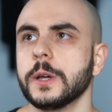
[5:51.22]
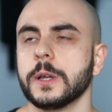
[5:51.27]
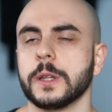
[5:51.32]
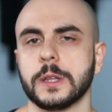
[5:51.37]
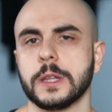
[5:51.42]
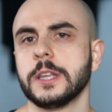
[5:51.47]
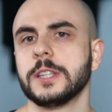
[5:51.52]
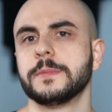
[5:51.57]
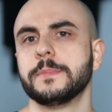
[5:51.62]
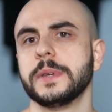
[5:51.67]

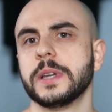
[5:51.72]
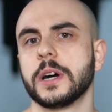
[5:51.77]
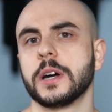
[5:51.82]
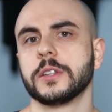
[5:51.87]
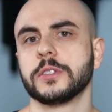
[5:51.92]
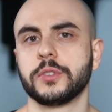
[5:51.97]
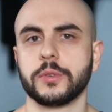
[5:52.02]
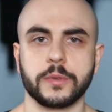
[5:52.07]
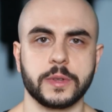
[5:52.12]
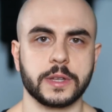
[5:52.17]
leads me
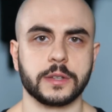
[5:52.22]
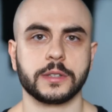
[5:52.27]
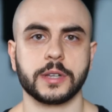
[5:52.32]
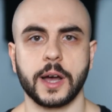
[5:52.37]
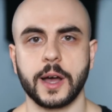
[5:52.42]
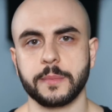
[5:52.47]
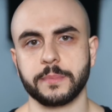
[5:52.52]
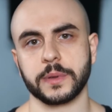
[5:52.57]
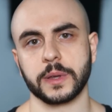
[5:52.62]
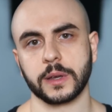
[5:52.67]
on to the
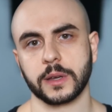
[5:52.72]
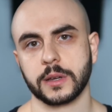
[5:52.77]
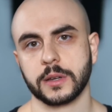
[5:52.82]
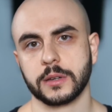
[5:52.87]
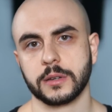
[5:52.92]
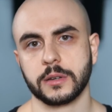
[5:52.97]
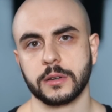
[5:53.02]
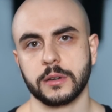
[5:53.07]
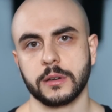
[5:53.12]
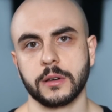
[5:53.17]
topic
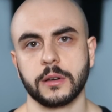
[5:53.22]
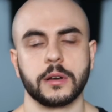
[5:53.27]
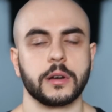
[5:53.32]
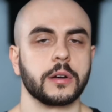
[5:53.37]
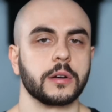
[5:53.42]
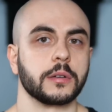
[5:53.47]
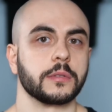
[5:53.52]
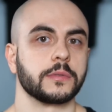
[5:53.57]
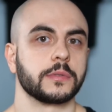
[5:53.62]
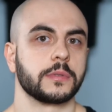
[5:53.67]

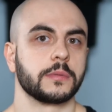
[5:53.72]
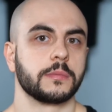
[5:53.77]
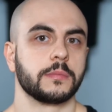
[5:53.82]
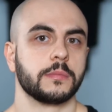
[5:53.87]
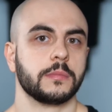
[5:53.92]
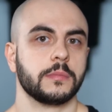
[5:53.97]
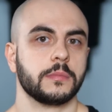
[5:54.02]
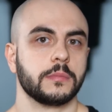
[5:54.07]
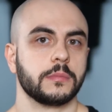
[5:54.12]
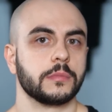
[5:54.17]
of
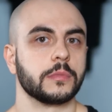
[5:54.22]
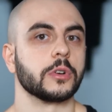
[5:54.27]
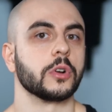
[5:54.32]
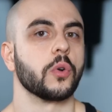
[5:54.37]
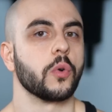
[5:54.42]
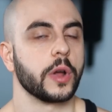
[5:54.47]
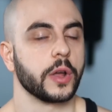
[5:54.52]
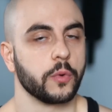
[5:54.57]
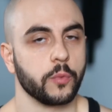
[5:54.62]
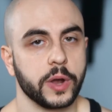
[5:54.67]

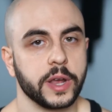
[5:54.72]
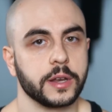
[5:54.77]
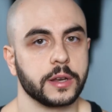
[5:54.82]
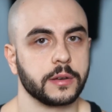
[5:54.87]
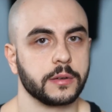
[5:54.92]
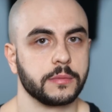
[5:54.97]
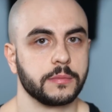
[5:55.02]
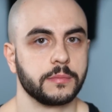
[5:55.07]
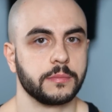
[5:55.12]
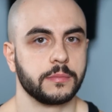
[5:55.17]
going
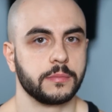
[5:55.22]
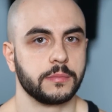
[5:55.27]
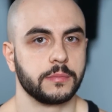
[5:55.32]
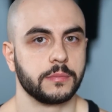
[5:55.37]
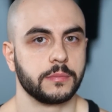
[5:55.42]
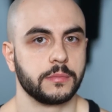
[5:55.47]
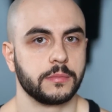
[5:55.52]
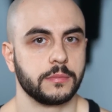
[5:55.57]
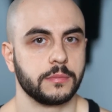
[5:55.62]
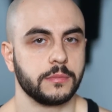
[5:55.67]
weighted,
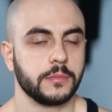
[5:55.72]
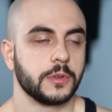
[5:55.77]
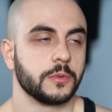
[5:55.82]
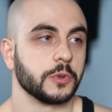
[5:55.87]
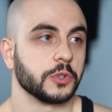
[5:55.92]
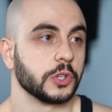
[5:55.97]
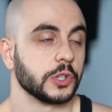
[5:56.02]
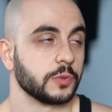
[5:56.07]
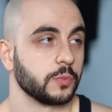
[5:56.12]
which